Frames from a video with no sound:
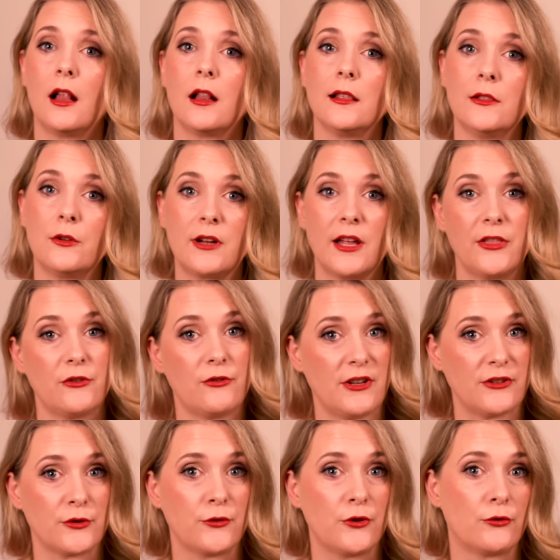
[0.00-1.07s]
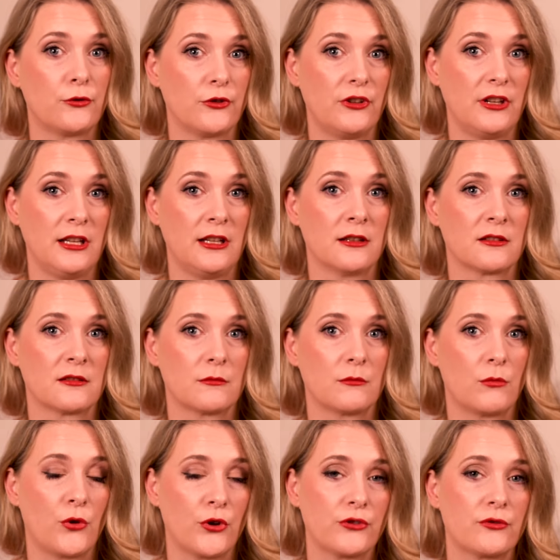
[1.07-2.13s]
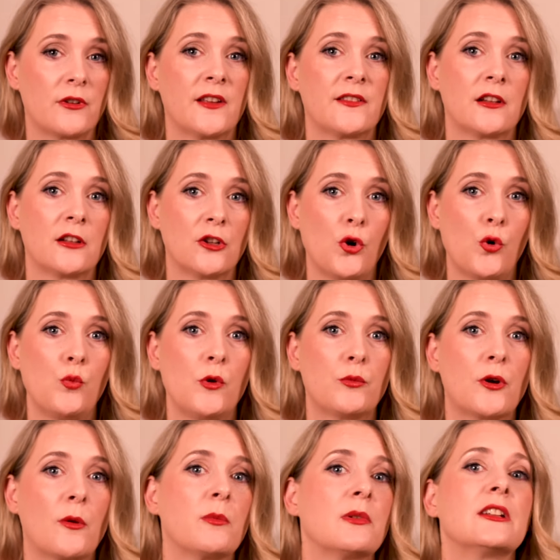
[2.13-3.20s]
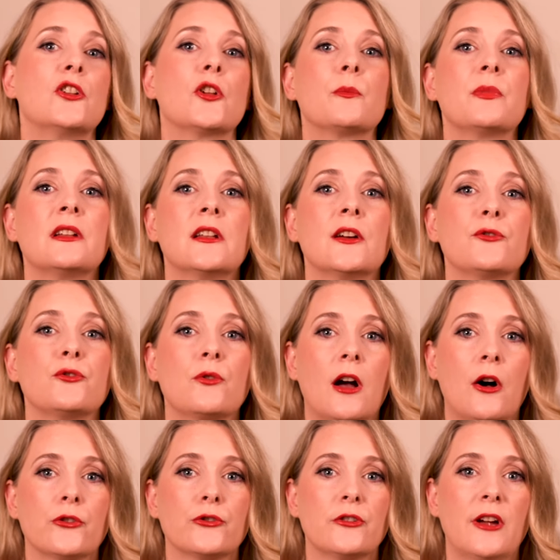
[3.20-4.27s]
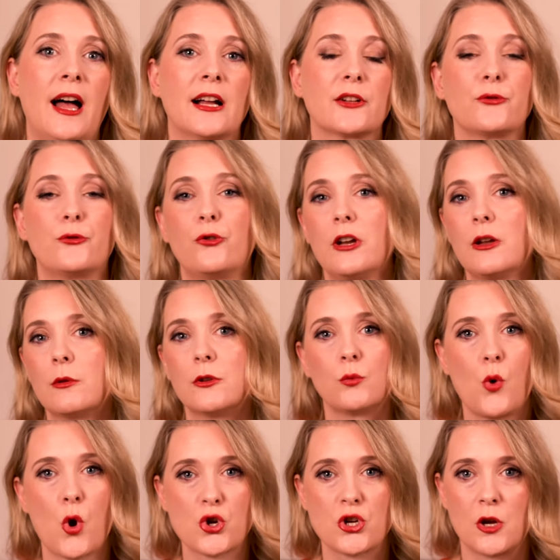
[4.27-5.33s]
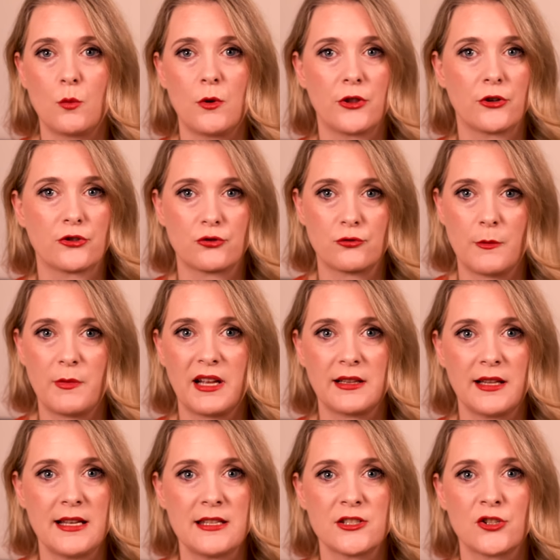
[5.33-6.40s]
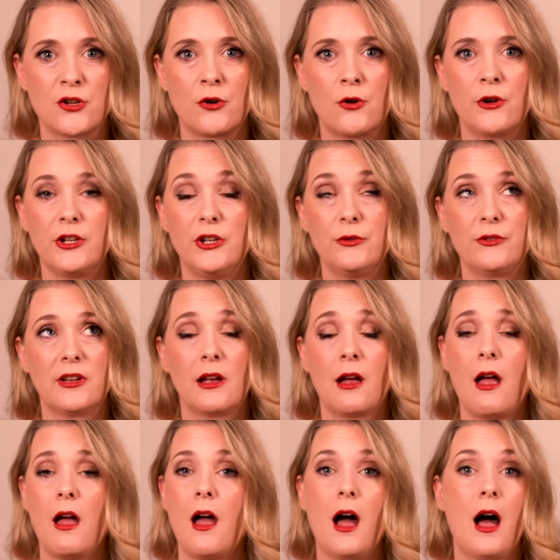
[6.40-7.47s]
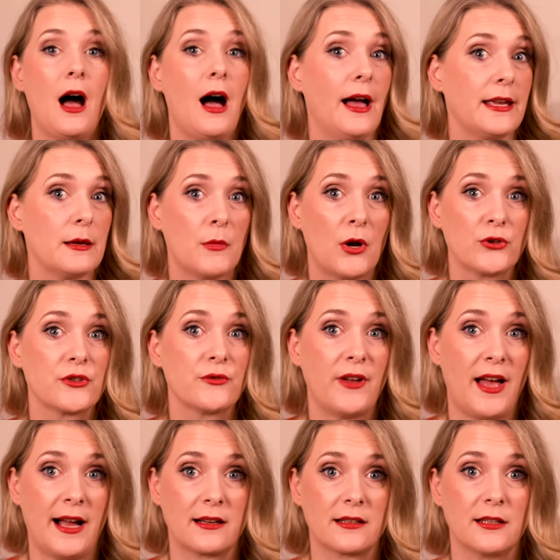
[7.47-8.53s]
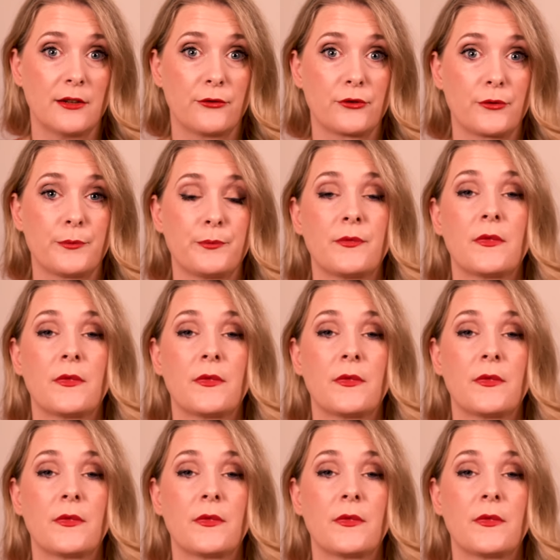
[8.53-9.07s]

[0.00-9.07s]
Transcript: Look at the rest of your routine. Moisturizer alone will probably not be enough to counteract frequent washing with a stripping cleanser or using high amounts of actives.